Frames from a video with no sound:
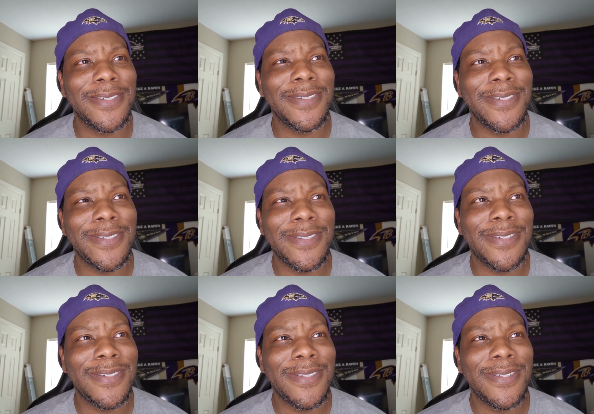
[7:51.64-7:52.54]

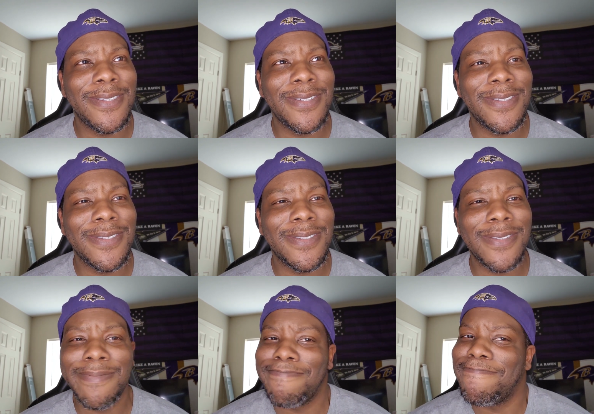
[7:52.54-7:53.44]

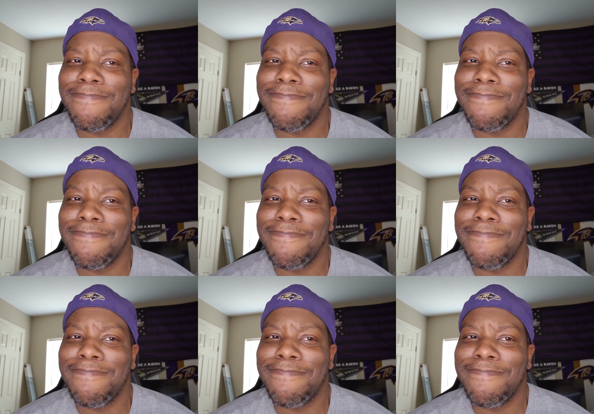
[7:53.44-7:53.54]
(silence)